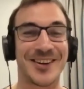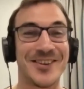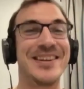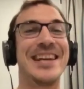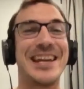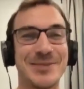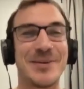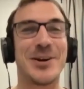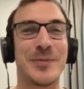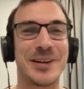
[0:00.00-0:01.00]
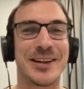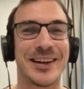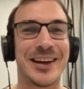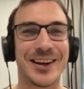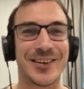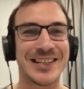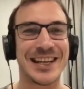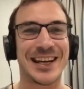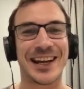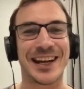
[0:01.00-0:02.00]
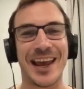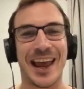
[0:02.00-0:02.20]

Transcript: You need to be open to critique,